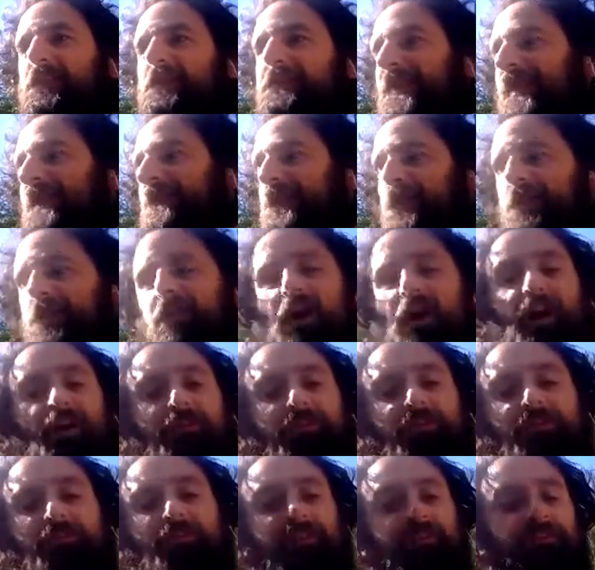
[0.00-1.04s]
thing for a
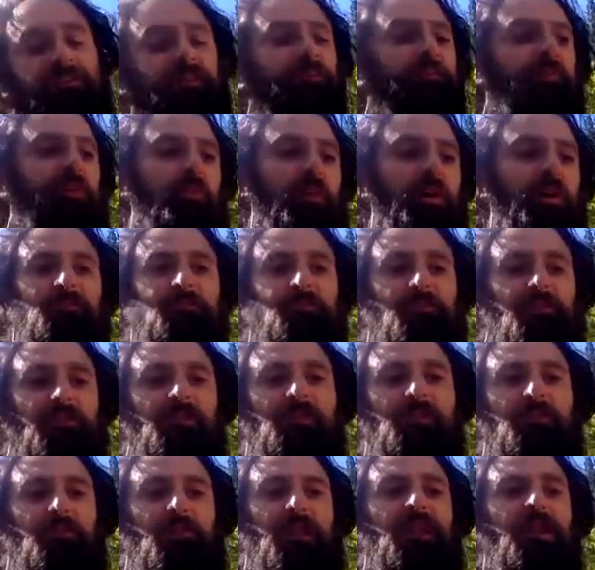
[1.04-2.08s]
concert just is we want to do a
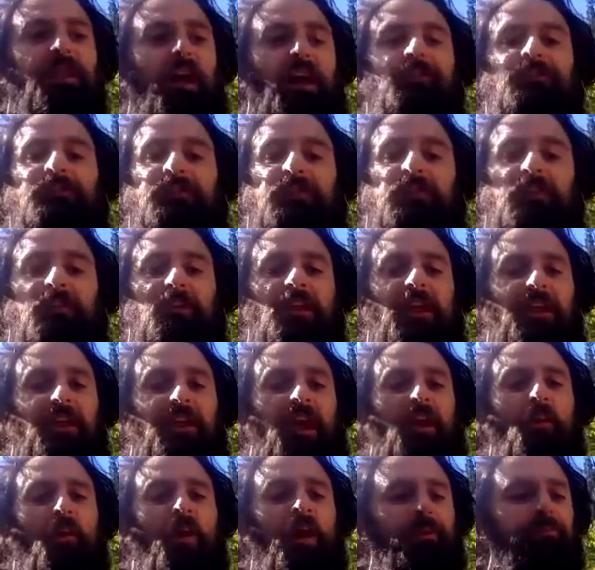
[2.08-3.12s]
great concert, and I
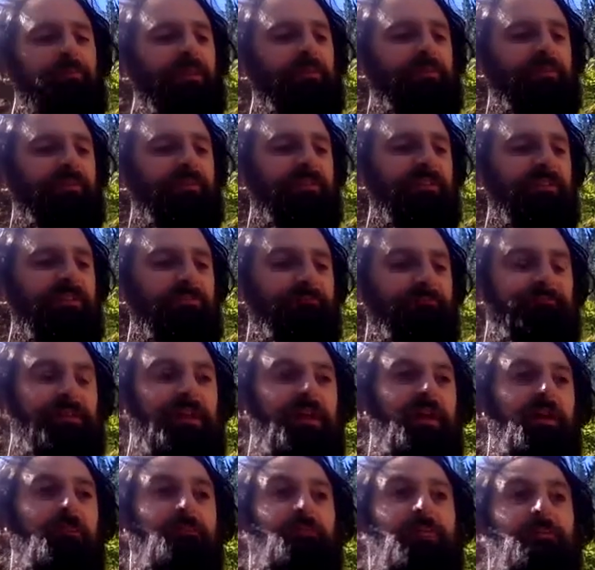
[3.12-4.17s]
want people to
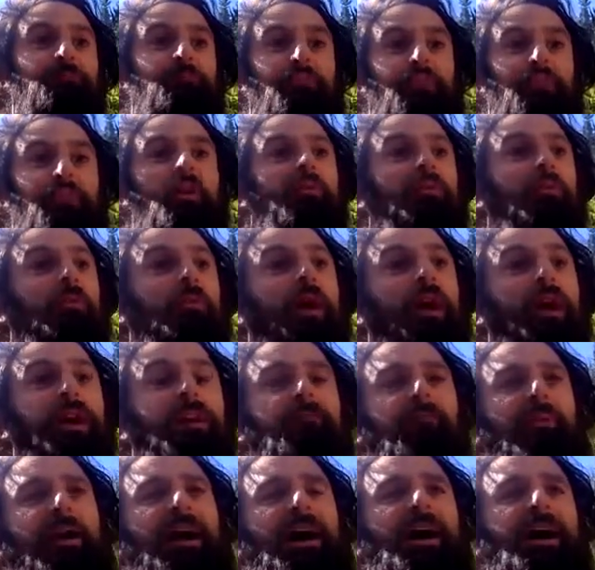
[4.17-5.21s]
be blown away
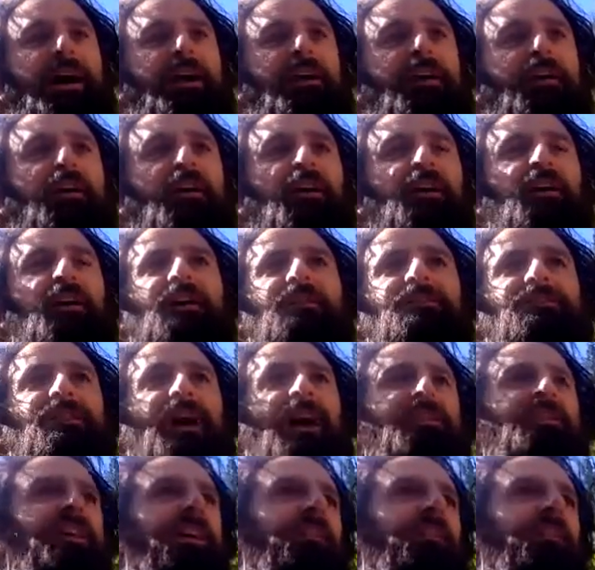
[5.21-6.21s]
by not